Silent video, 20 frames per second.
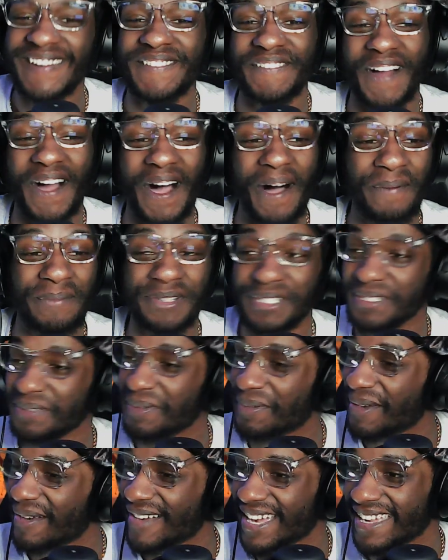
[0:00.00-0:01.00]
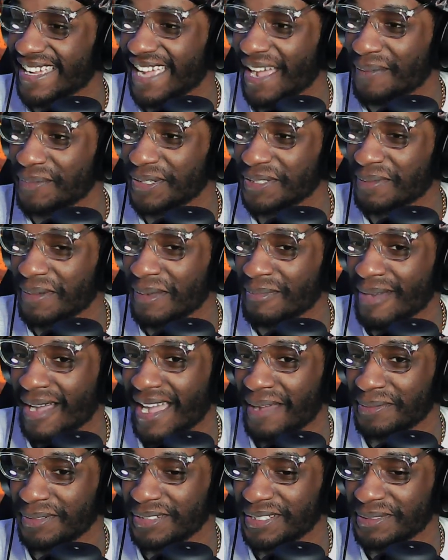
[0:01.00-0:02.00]
bro, I'm losing my mind. I'm losing my
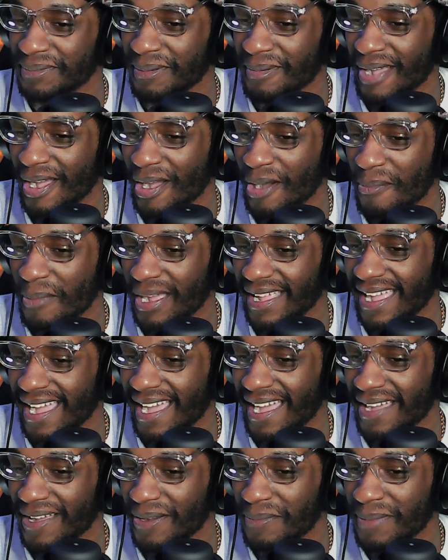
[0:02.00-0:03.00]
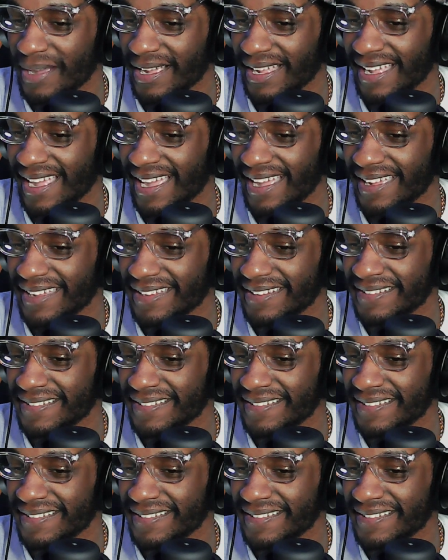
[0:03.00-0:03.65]
mind. I'm losing my mind. Oh my god. Oh my god.